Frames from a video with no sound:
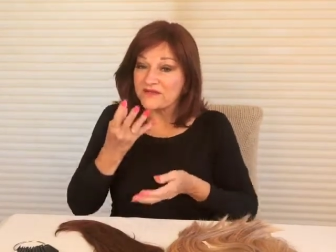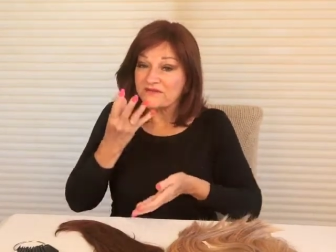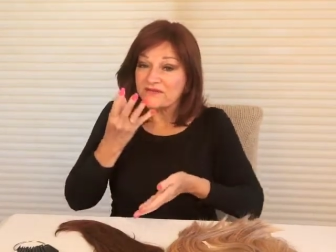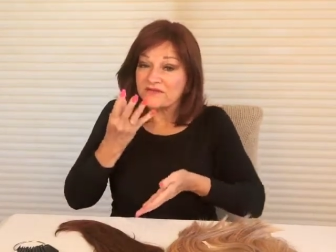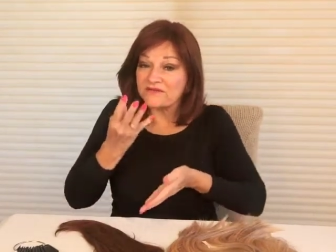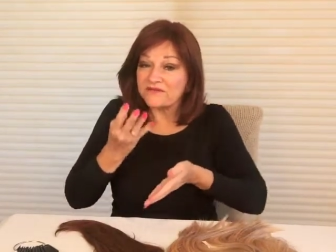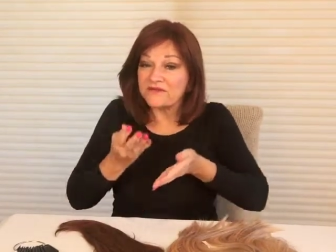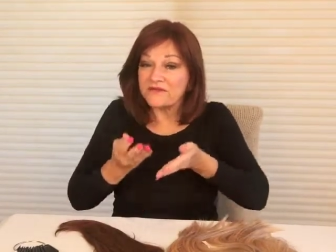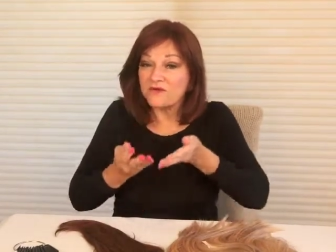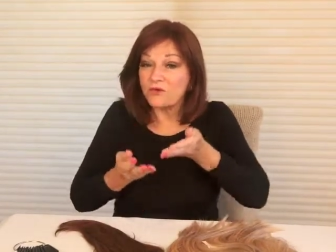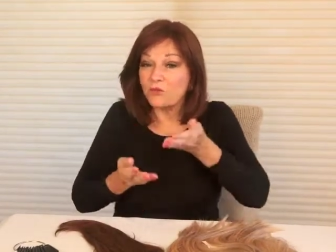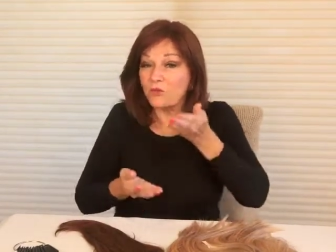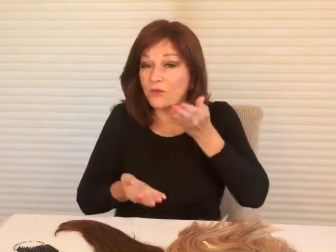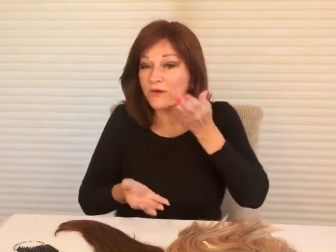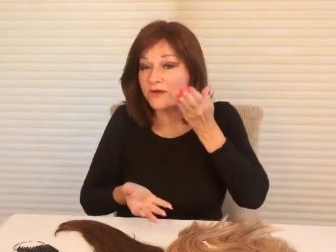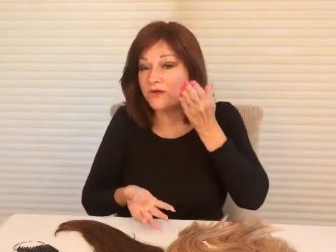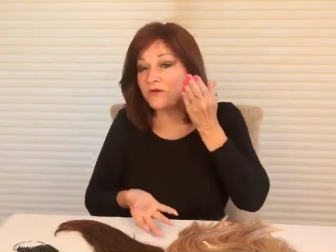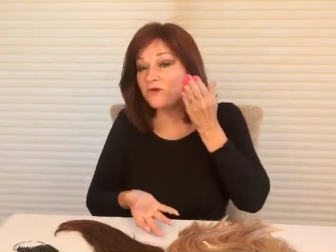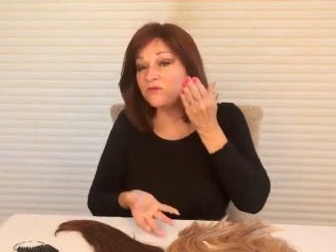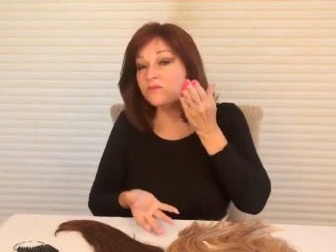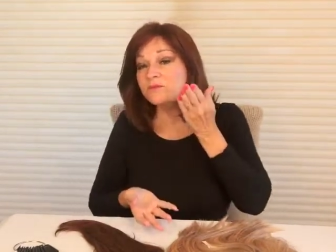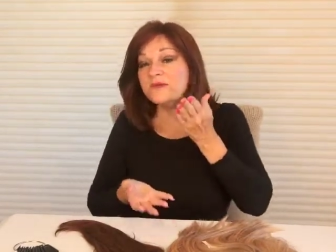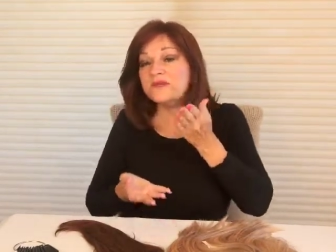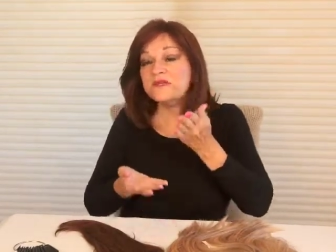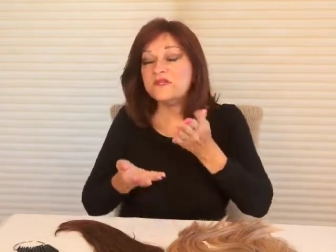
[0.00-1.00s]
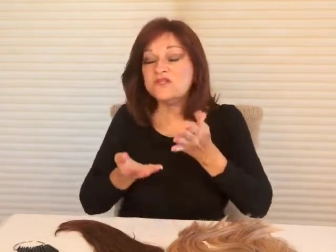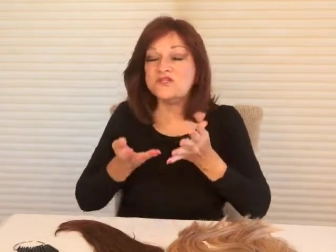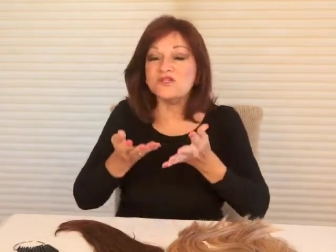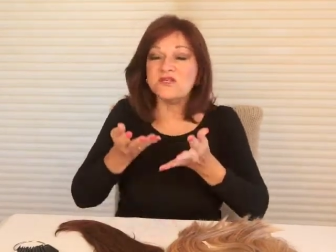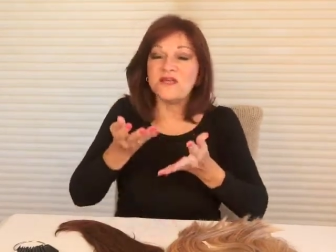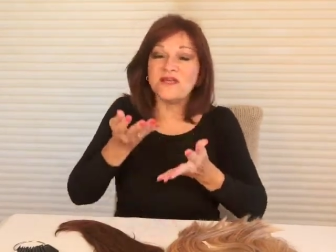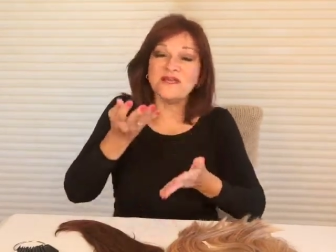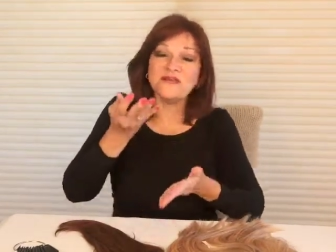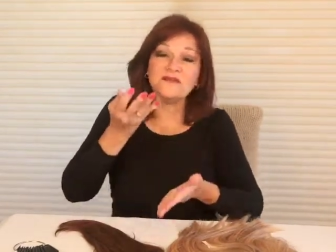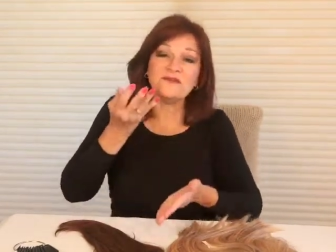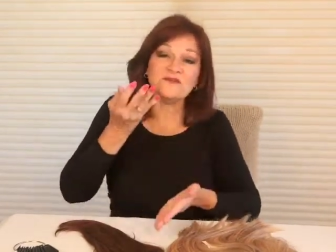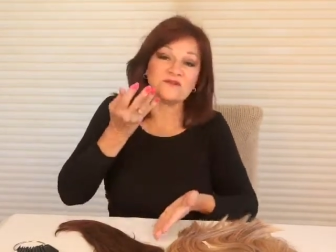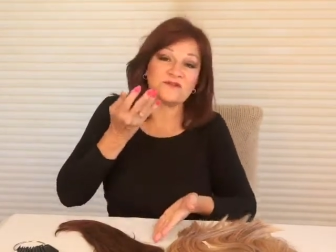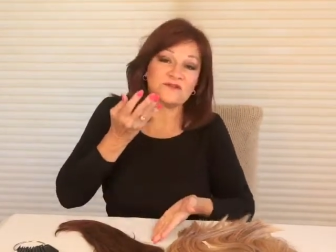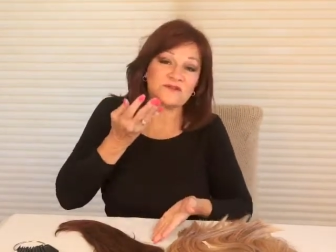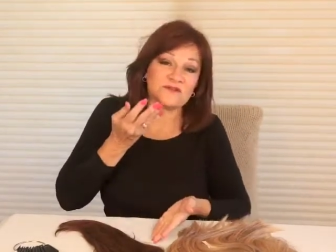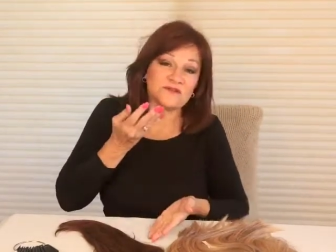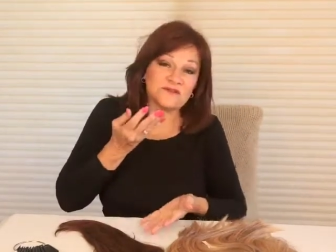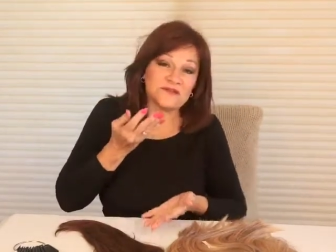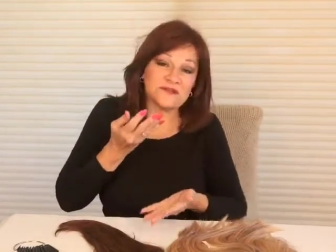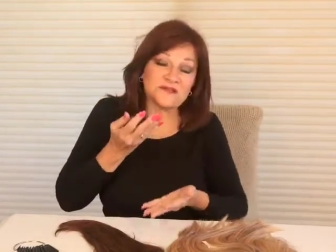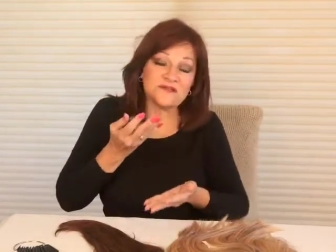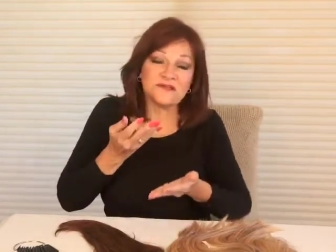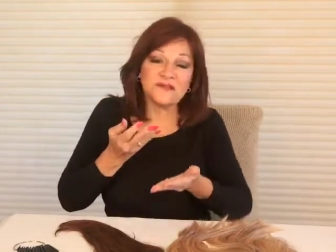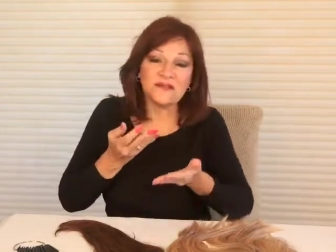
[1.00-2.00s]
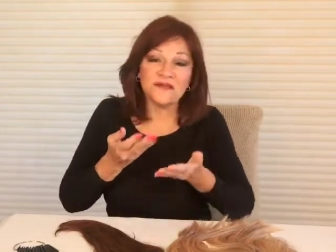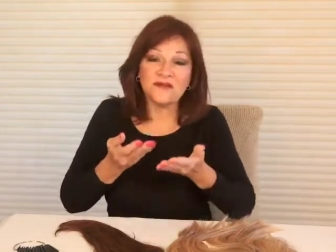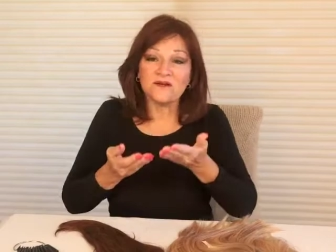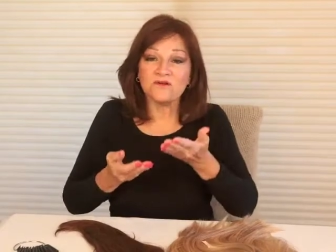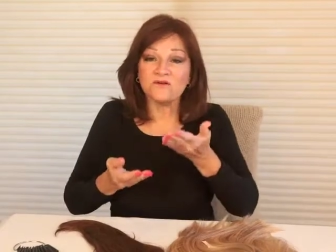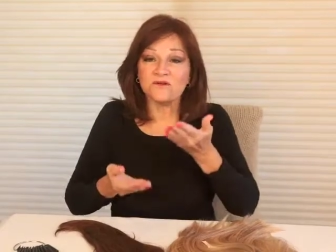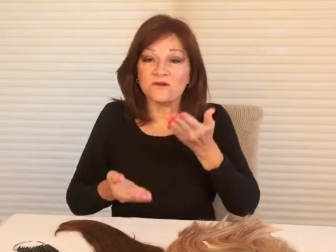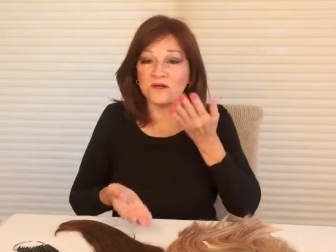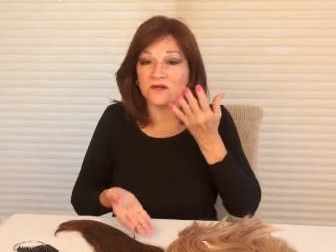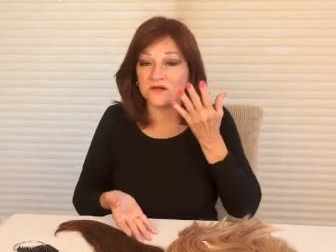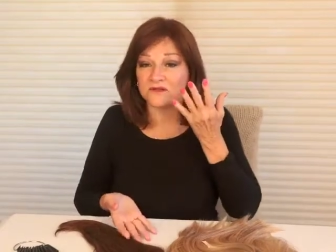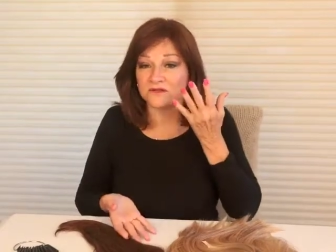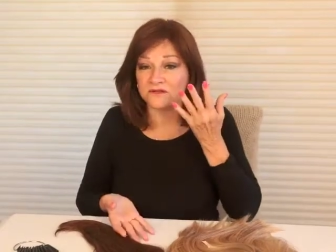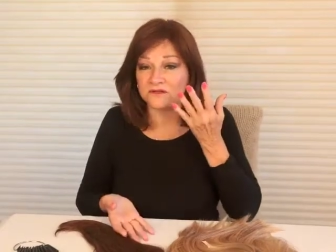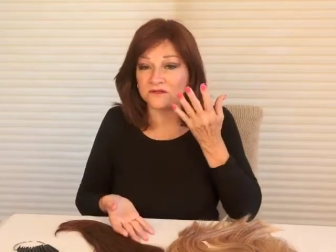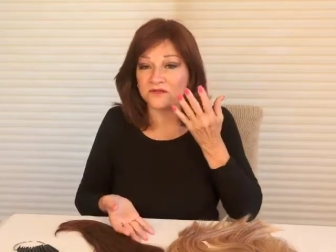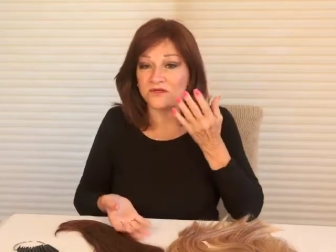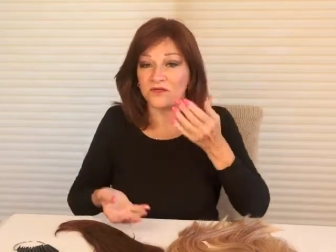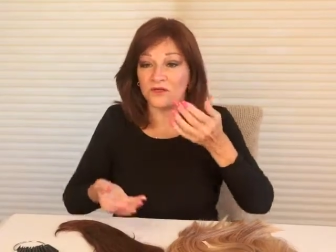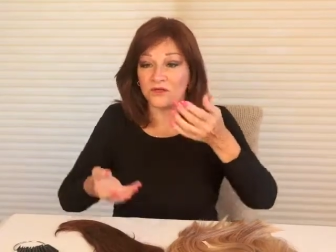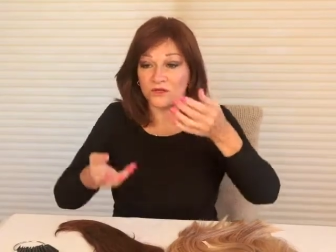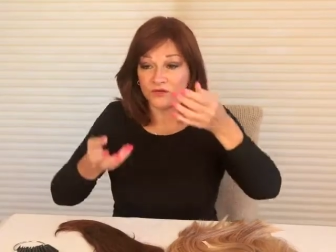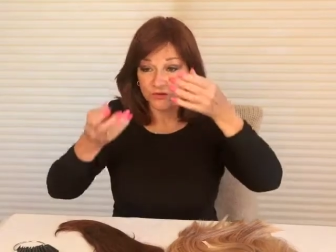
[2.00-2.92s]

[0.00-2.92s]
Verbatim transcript: that there will be changes in hair color.